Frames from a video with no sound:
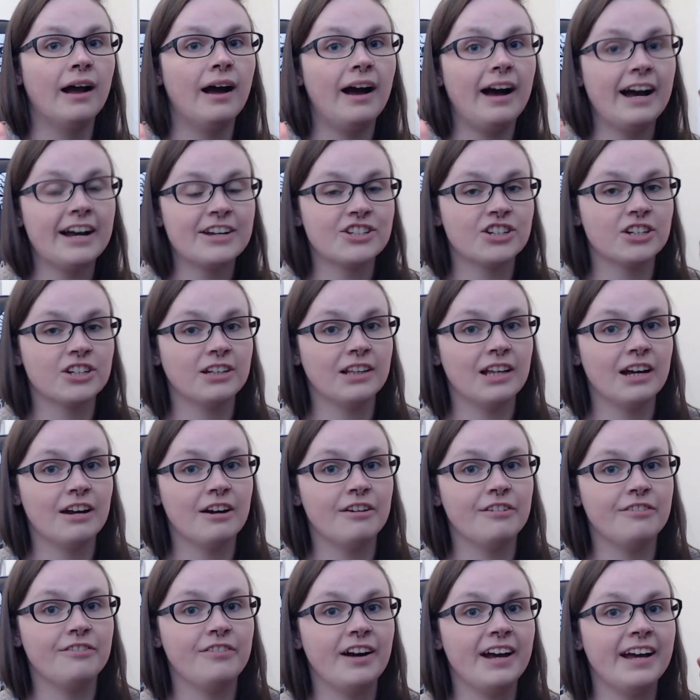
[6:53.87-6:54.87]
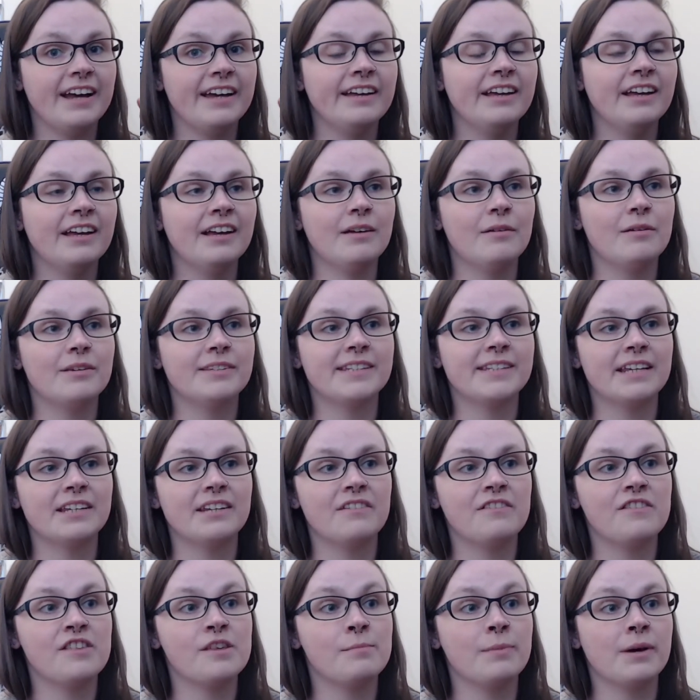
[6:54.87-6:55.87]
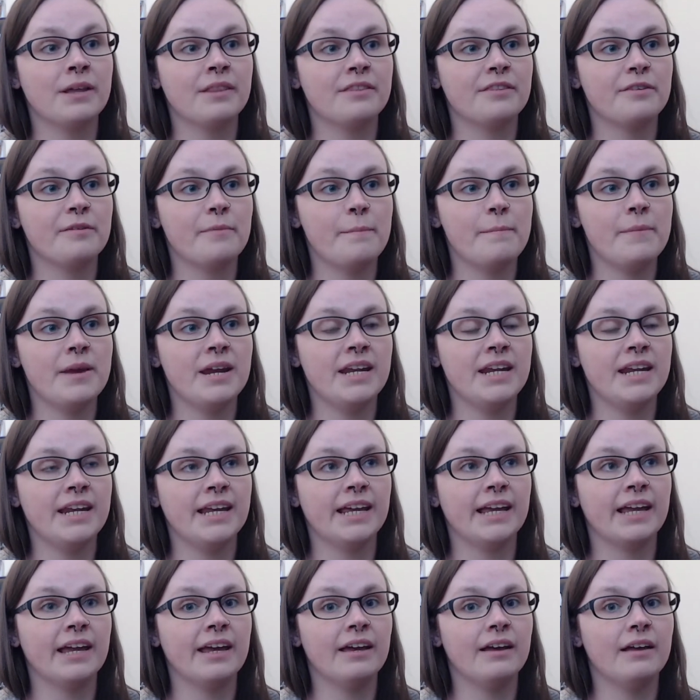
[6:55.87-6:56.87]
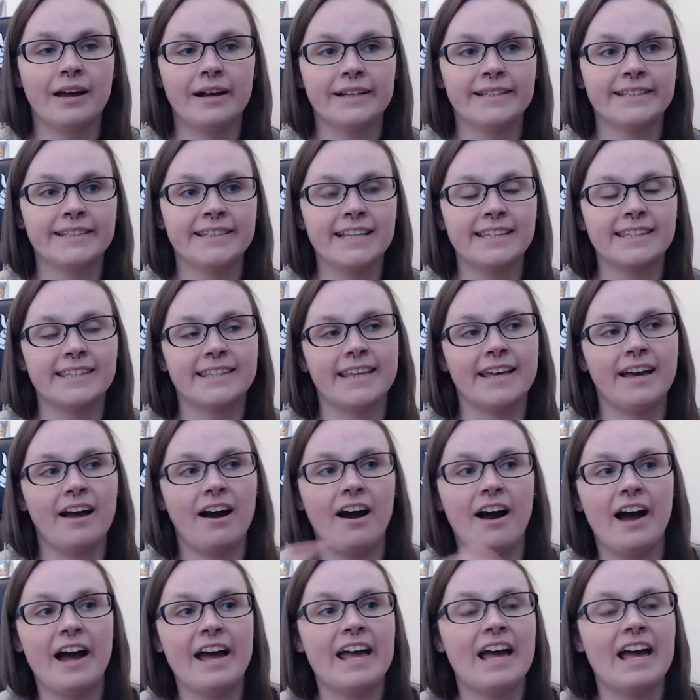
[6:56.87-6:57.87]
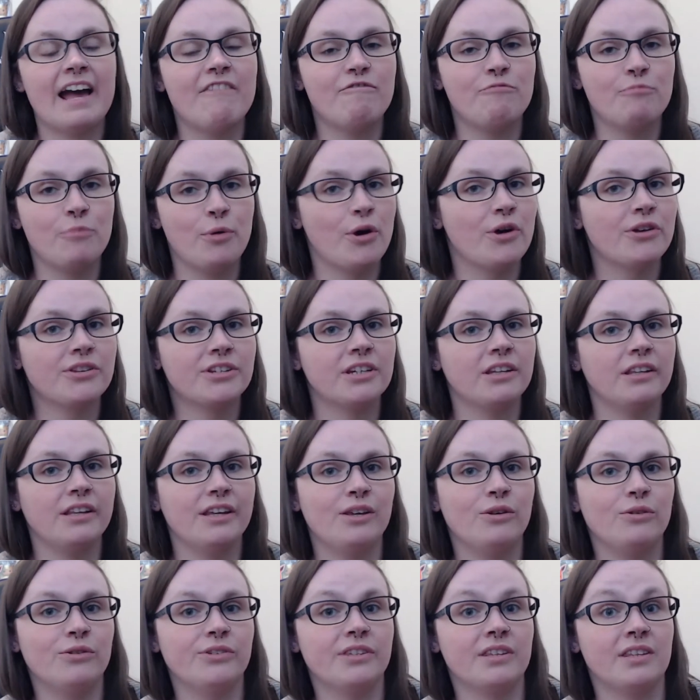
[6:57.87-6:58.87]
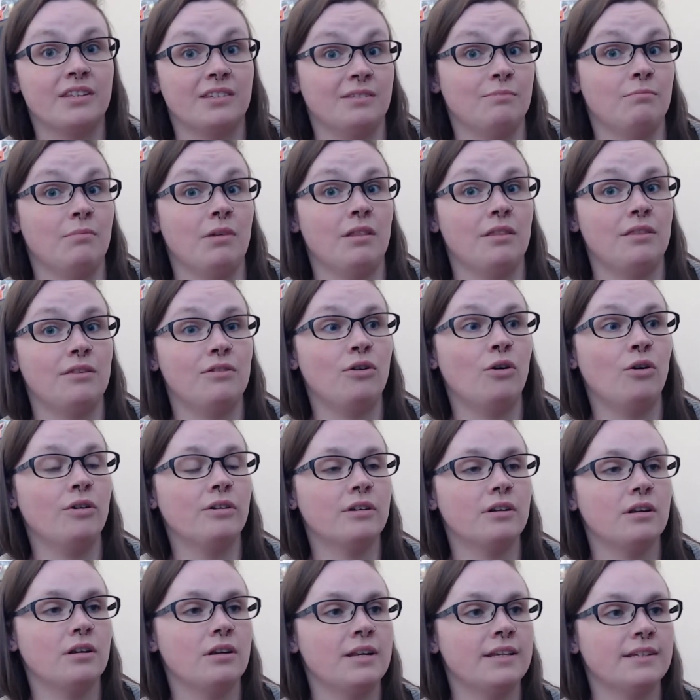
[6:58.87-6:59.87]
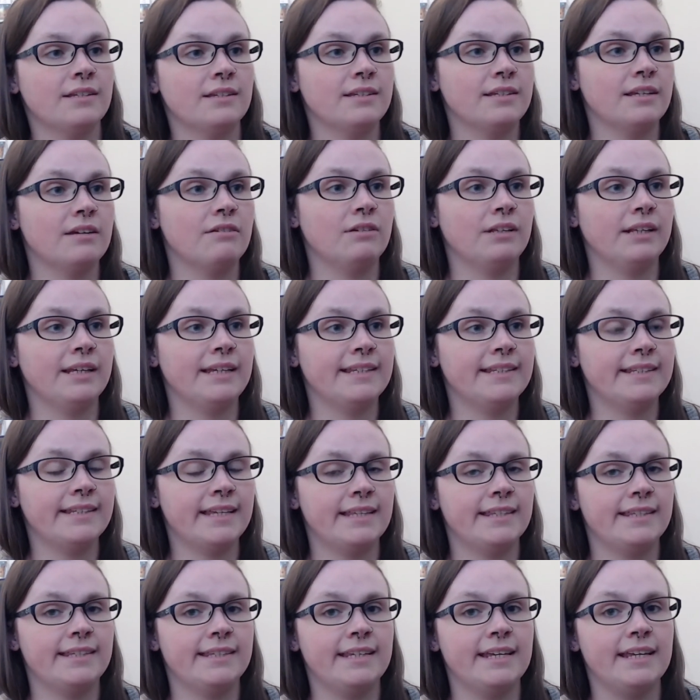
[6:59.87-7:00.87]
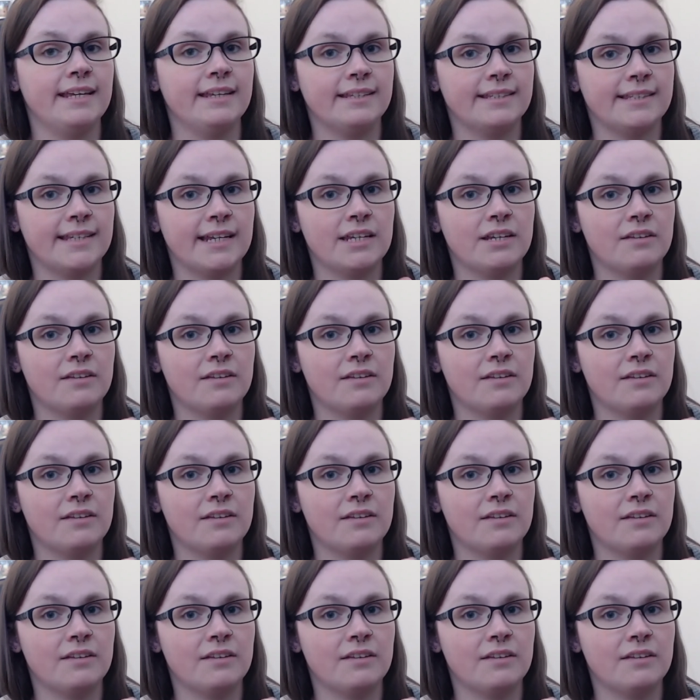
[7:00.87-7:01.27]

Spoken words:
I should clarify, scent of the month meaning scents that I have personally used this month, not necessarily Scentsy scent